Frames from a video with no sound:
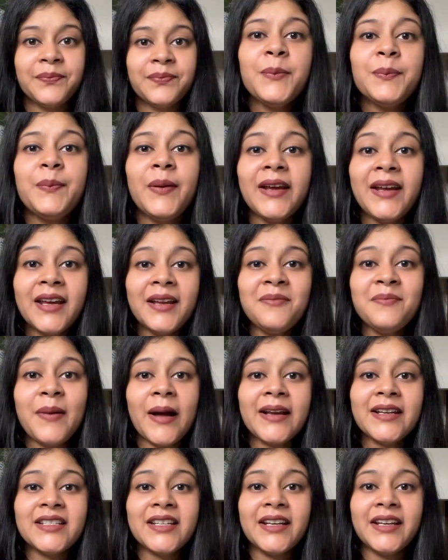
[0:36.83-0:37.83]
Begin
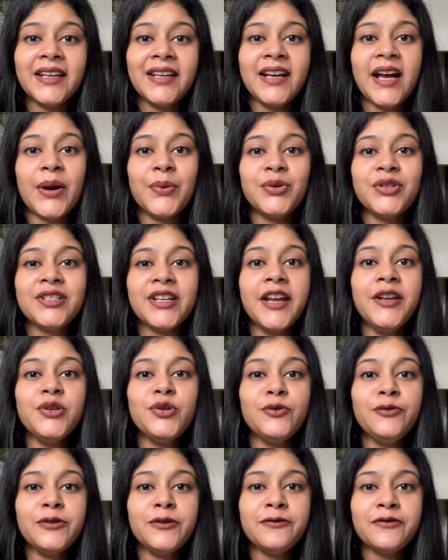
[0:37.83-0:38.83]
by taking out 10
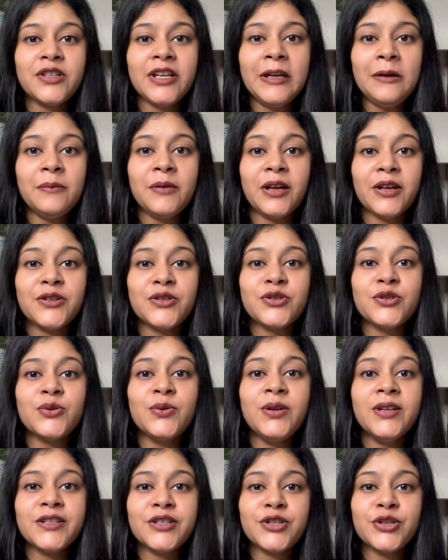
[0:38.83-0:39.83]
to 15 minutes to
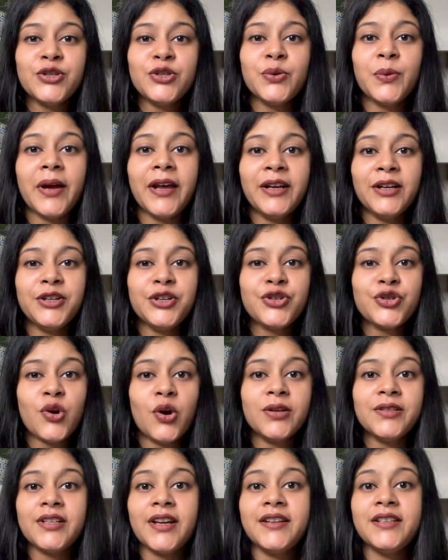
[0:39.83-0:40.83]
listen to English
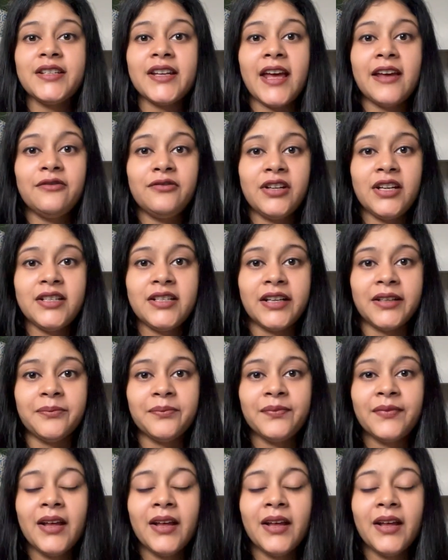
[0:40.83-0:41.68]
content every day.